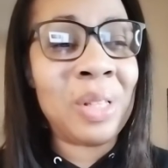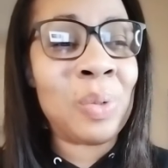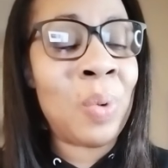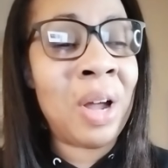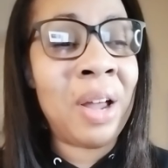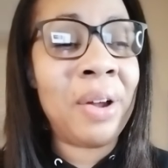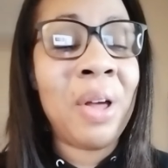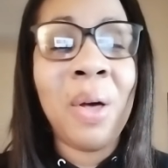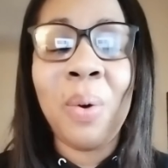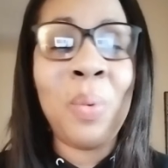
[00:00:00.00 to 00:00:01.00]
this
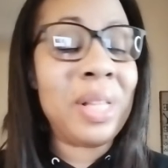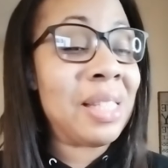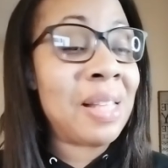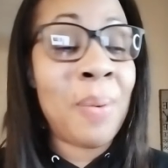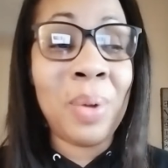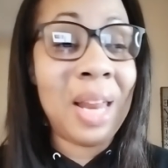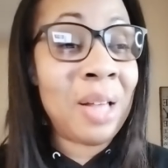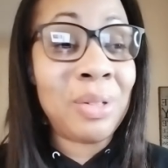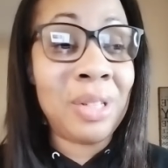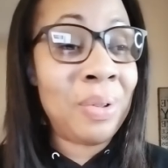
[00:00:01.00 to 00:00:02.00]
word with someone
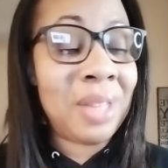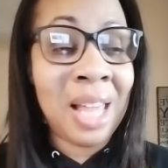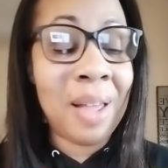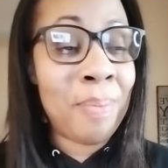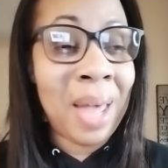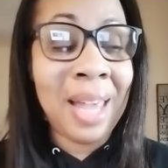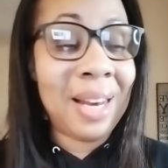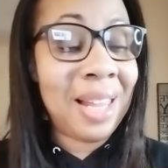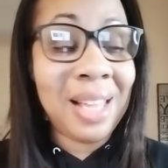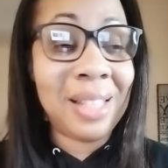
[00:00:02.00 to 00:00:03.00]
else you think
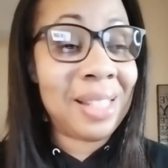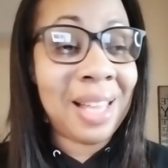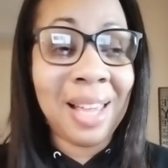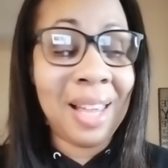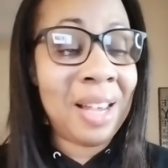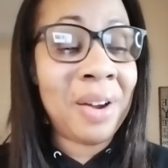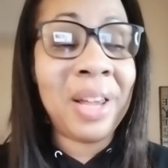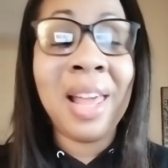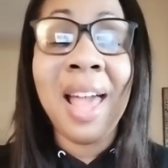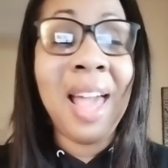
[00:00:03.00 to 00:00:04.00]
may need to hear
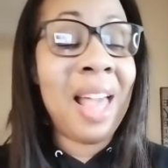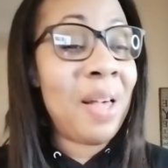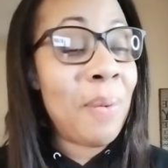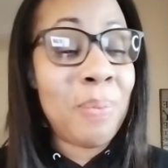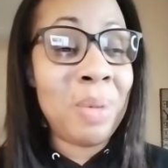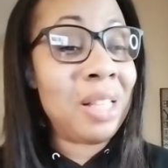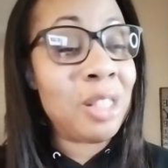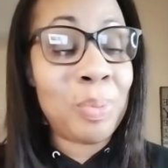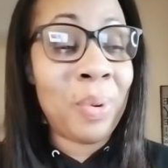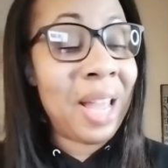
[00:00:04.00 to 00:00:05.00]
it. Help me
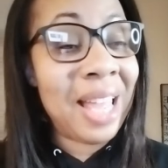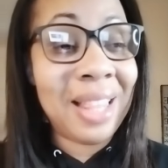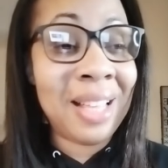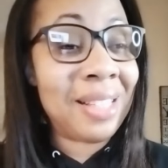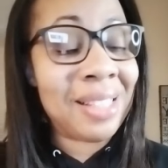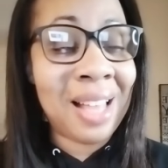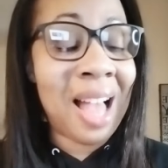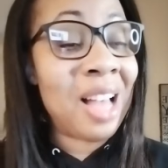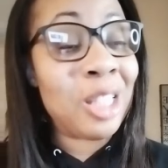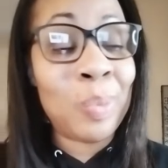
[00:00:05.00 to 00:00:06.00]
spread this
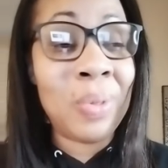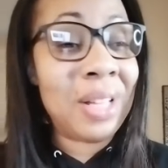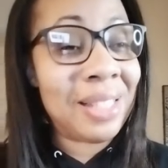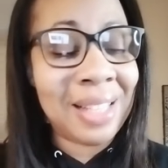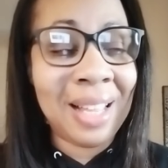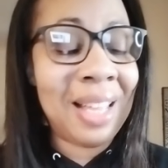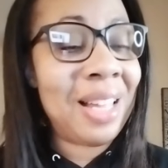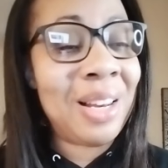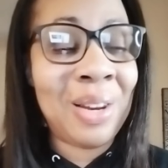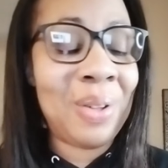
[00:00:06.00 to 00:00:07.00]
gospel, this
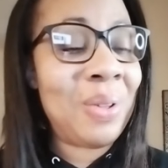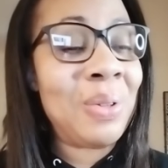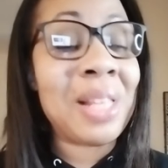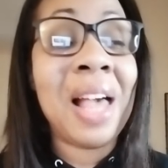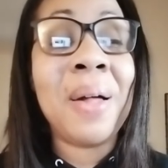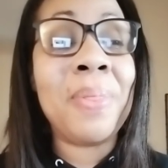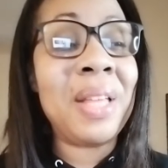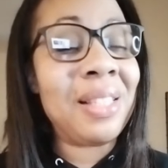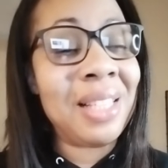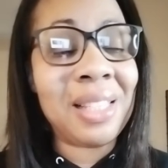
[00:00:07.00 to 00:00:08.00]
good news.
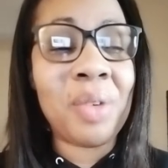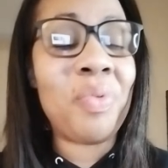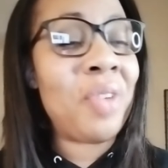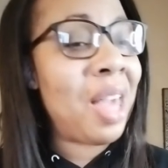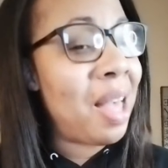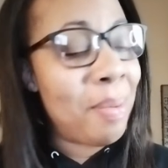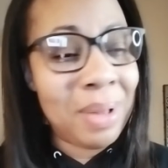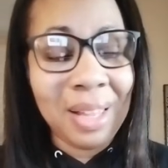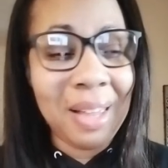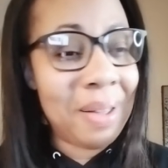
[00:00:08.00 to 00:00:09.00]
This is a
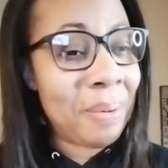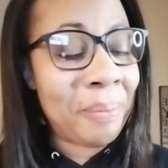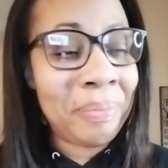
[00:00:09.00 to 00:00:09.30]
family.